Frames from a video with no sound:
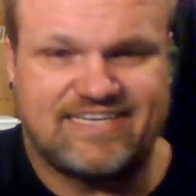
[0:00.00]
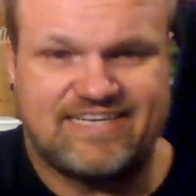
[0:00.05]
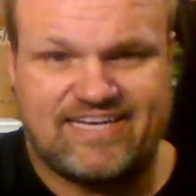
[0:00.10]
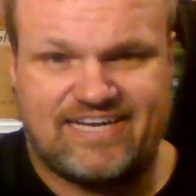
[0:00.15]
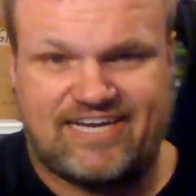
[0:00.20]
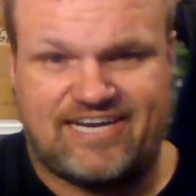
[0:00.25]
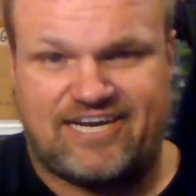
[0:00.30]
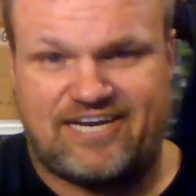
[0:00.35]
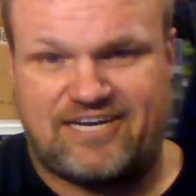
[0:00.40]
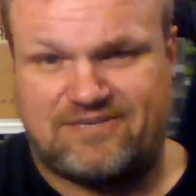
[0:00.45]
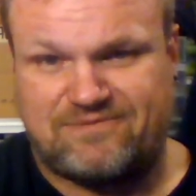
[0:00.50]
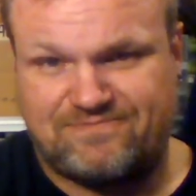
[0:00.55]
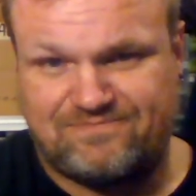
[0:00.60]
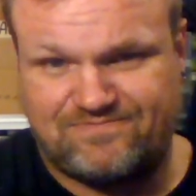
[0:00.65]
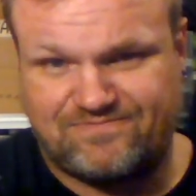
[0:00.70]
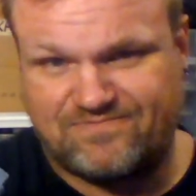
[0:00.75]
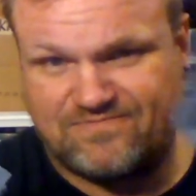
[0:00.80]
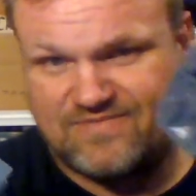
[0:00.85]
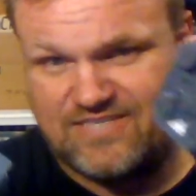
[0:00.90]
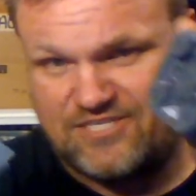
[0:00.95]

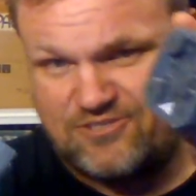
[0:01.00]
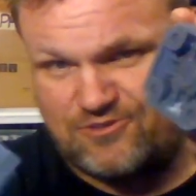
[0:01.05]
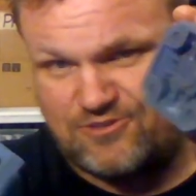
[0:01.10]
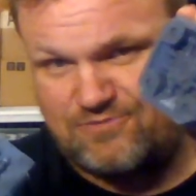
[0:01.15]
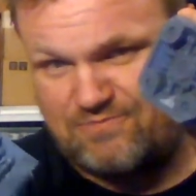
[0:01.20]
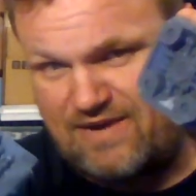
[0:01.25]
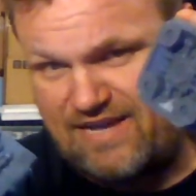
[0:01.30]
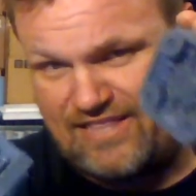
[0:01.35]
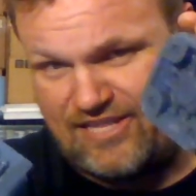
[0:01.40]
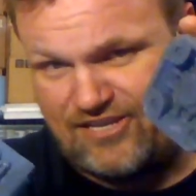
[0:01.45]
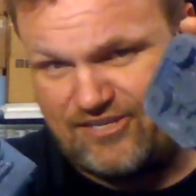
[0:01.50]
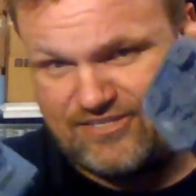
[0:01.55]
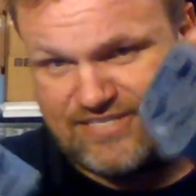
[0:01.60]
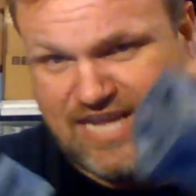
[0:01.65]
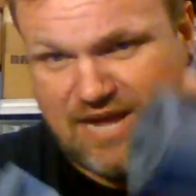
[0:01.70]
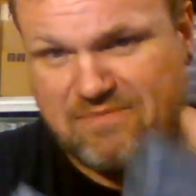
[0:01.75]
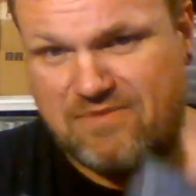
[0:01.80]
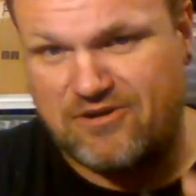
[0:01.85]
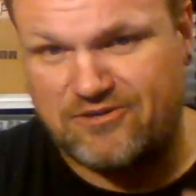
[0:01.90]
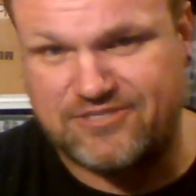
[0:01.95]
This was my little
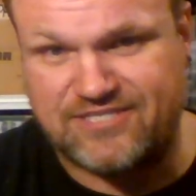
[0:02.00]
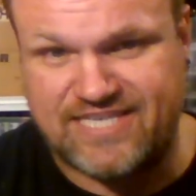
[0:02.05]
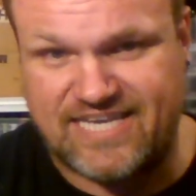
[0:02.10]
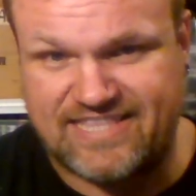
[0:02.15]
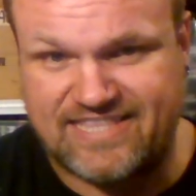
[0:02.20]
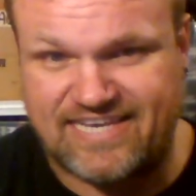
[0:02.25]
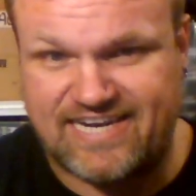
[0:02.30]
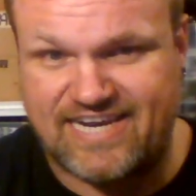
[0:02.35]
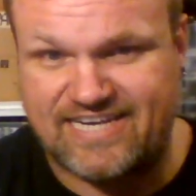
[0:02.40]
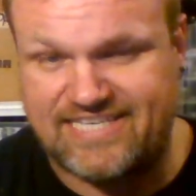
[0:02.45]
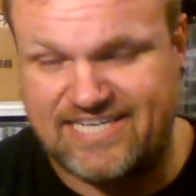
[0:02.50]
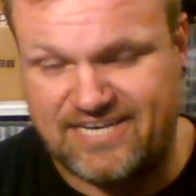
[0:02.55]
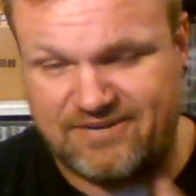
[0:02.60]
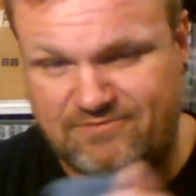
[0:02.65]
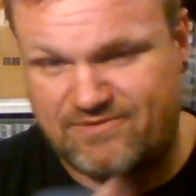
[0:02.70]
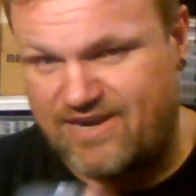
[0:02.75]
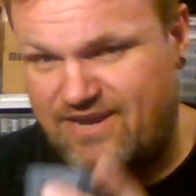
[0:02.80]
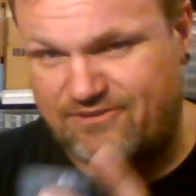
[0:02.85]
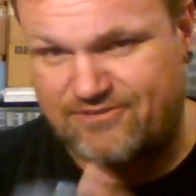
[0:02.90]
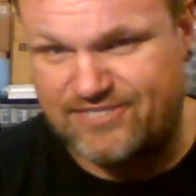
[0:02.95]
demo set that I did
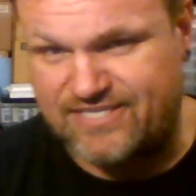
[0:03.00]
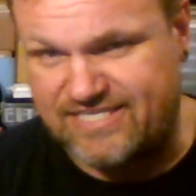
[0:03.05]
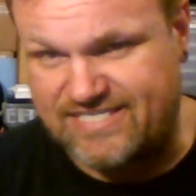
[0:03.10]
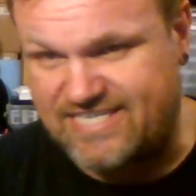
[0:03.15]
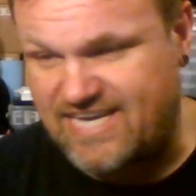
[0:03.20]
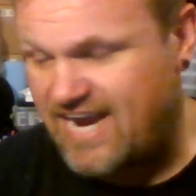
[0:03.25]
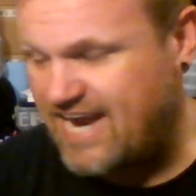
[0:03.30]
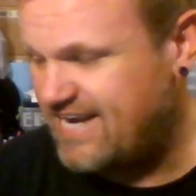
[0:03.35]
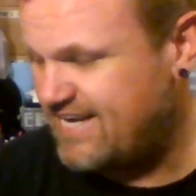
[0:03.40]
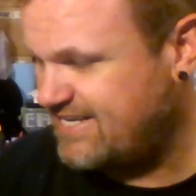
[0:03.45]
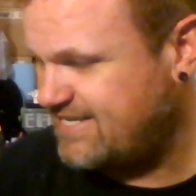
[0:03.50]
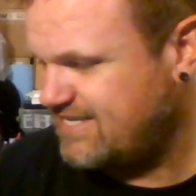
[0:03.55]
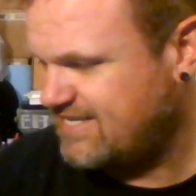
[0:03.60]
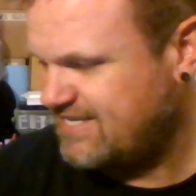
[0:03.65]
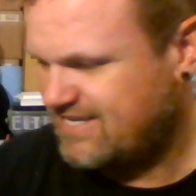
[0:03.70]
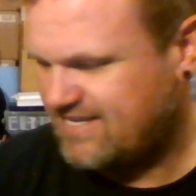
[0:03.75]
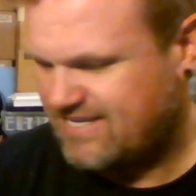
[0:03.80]
when I was excited,